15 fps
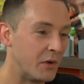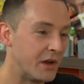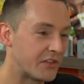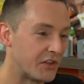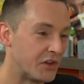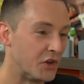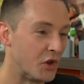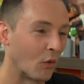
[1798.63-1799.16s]
week
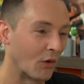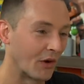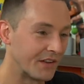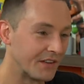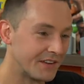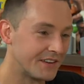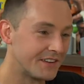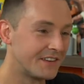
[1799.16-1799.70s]
than Norin?
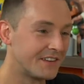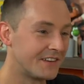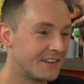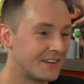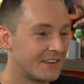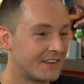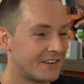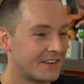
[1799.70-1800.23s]

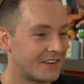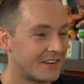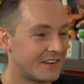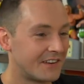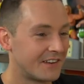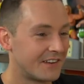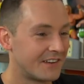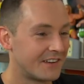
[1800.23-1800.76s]
He
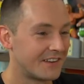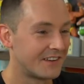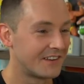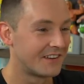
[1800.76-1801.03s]
held on for a